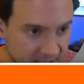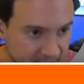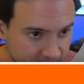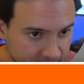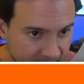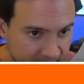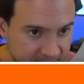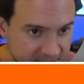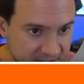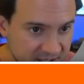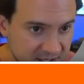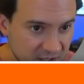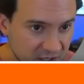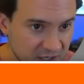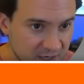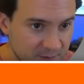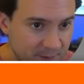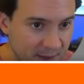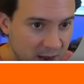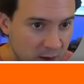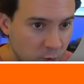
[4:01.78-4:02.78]
around here
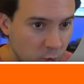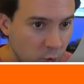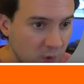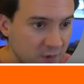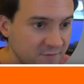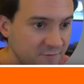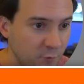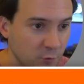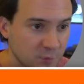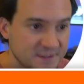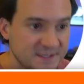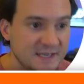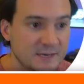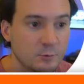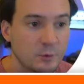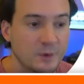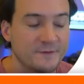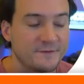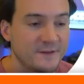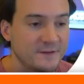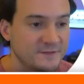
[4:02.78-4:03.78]
at about 114,
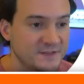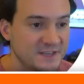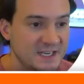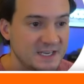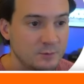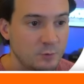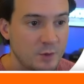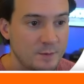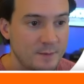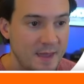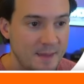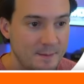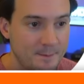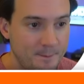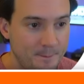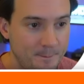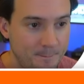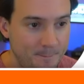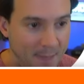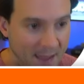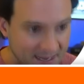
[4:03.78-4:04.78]
115, we may
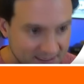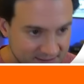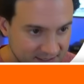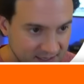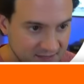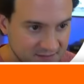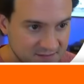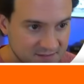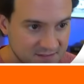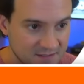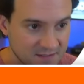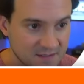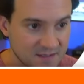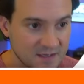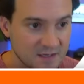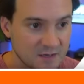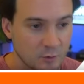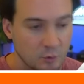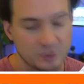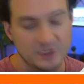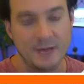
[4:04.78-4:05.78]
backtest,
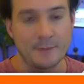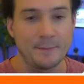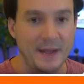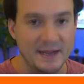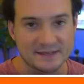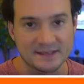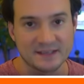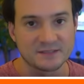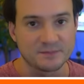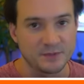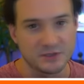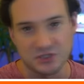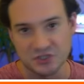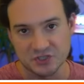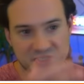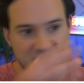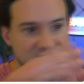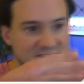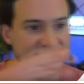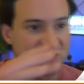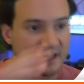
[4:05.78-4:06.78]
or not backtest, but just
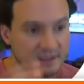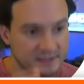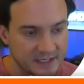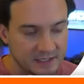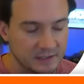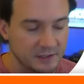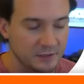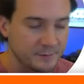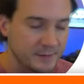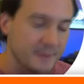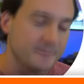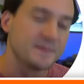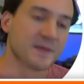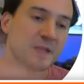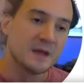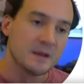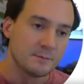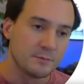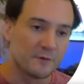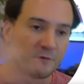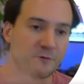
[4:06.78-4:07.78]
consolidate a little bit
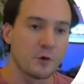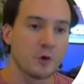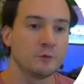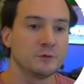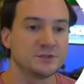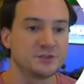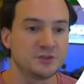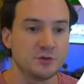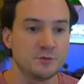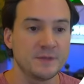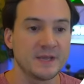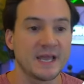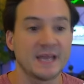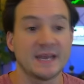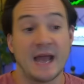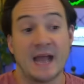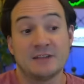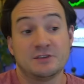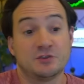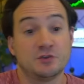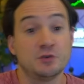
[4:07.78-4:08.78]
before resuming. And
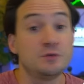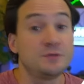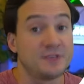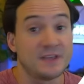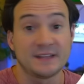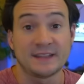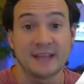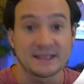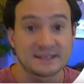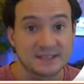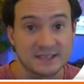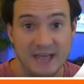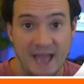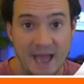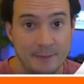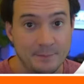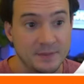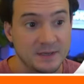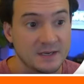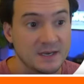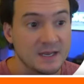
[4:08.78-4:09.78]
I do think that's going to
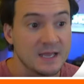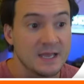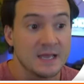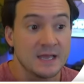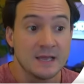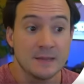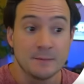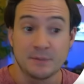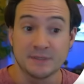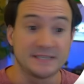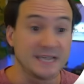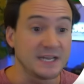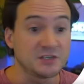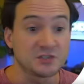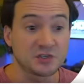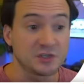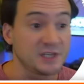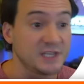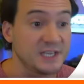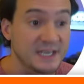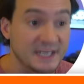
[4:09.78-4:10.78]
happen
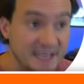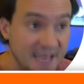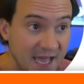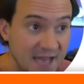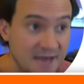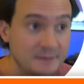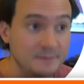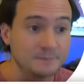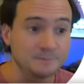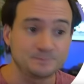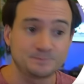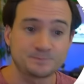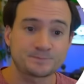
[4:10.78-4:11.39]
potentially again,